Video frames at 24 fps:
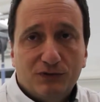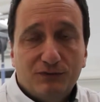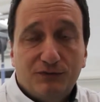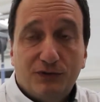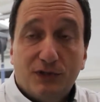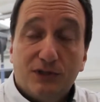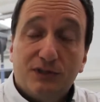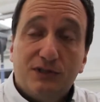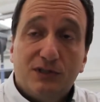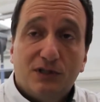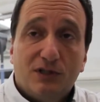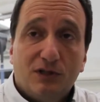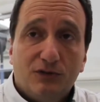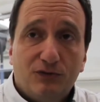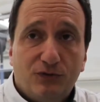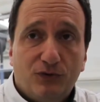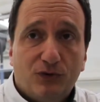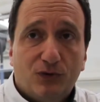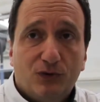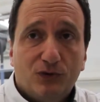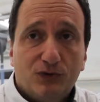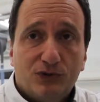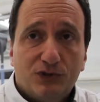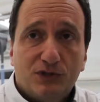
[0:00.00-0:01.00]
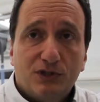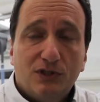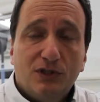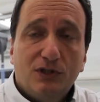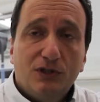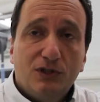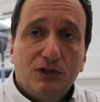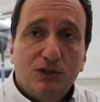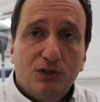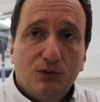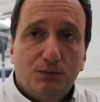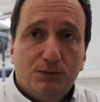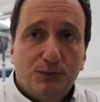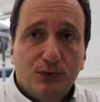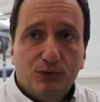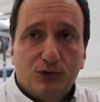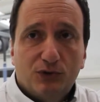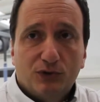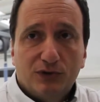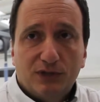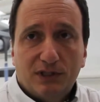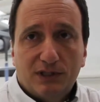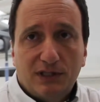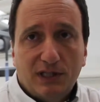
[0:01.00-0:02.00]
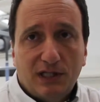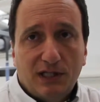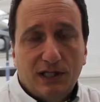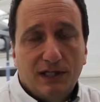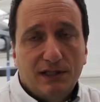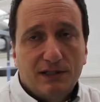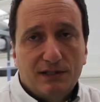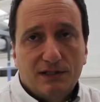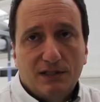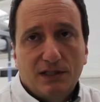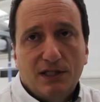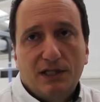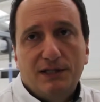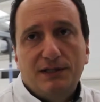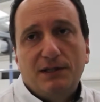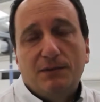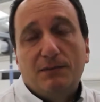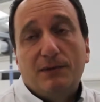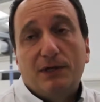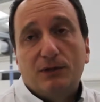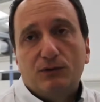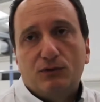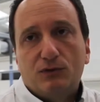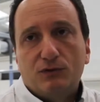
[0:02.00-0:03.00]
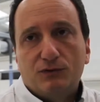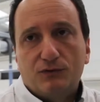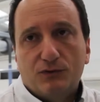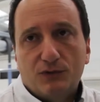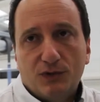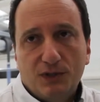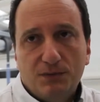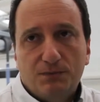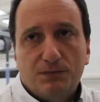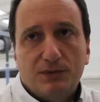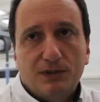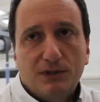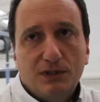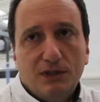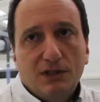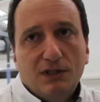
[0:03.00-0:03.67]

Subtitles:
vertical force you put on the tires and the amount of grip